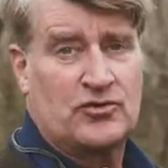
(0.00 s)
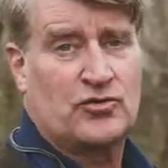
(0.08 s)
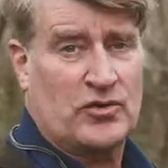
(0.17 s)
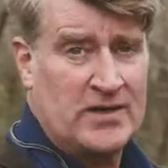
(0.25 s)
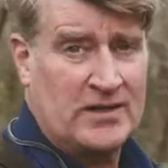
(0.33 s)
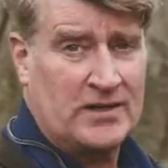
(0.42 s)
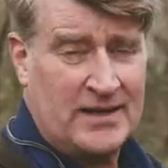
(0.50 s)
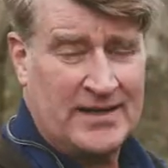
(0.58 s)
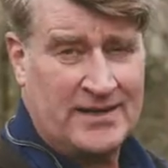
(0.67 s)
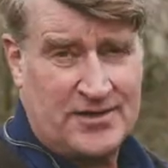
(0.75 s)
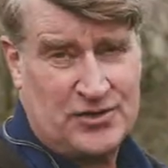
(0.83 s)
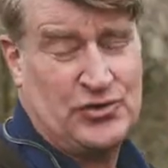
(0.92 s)
drill
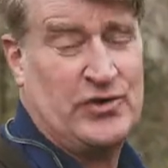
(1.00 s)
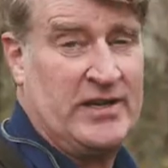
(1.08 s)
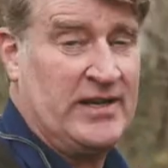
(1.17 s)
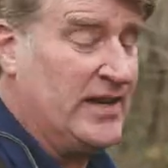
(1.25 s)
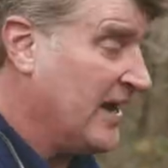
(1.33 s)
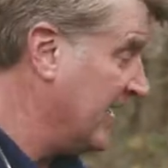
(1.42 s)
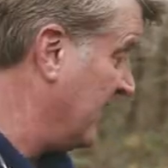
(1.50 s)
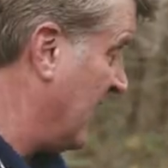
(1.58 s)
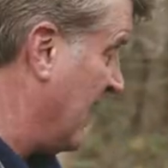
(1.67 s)
into the tree and